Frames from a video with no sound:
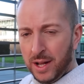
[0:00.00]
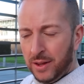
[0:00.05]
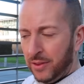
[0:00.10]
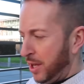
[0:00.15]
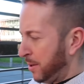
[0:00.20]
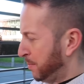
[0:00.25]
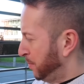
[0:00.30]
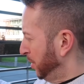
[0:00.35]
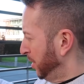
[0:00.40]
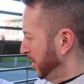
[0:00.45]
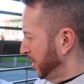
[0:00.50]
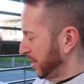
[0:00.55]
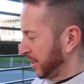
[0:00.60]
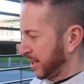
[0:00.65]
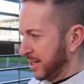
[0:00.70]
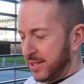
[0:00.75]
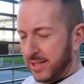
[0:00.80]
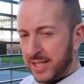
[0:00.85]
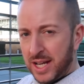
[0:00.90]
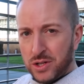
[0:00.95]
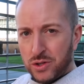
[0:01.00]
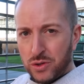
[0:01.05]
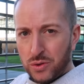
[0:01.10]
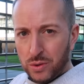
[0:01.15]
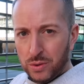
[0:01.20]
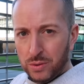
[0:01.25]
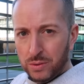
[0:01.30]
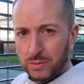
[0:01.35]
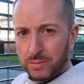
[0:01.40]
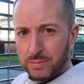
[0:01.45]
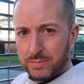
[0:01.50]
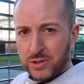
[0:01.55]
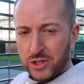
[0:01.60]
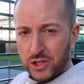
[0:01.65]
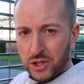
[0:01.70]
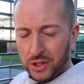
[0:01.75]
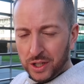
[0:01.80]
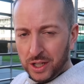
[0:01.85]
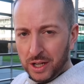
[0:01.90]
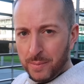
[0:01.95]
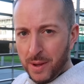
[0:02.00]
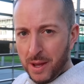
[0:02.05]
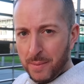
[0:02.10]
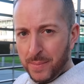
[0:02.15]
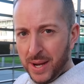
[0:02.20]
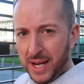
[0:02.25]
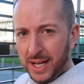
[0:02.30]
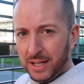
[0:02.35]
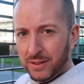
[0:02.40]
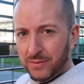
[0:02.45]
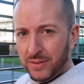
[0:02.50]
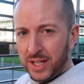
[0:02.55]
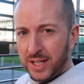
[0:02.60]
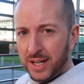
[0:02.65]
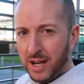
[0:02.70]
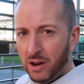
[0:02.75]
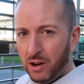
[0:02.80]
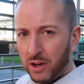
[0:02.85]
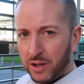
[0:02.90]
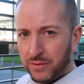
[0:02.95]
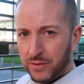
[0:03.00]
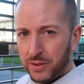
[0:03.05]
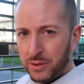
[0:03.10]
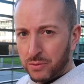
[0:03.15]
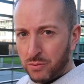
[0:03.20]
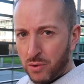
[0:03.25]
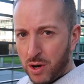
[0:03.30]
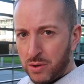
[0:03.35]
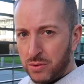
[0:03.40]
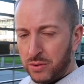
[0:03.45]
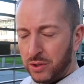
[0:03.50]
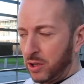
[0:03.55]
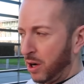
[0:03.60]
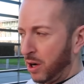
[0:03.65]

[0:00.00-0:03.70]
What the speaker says: They put like a central circular bit of paving at Highfield Road,